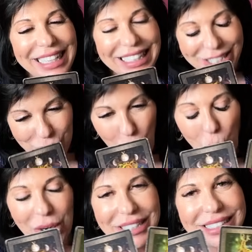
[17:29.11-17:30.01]
is
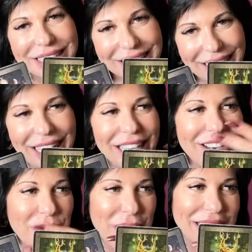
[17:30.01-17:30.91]
Taurus, the King
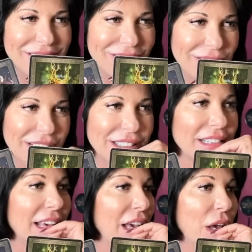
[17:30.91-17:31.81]
of Pentacles.
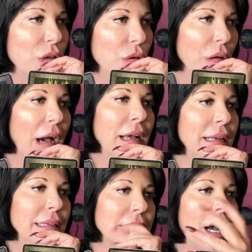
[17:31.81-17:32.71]
You
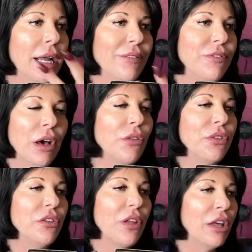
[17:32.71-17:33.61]
guys, I felt
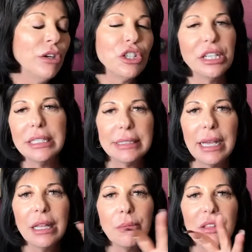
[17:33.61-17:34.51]
these energies
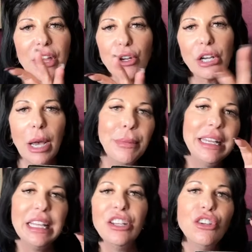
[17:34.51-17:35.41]
telling me that you're
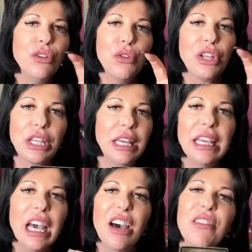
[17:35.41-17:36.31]
coming into the
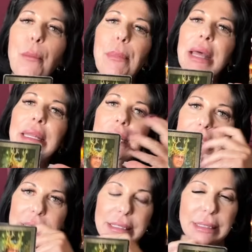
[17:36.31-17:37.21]
King of
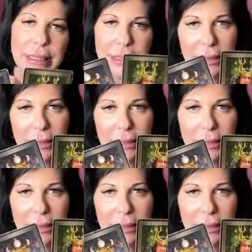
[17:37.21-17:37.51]
Abundance.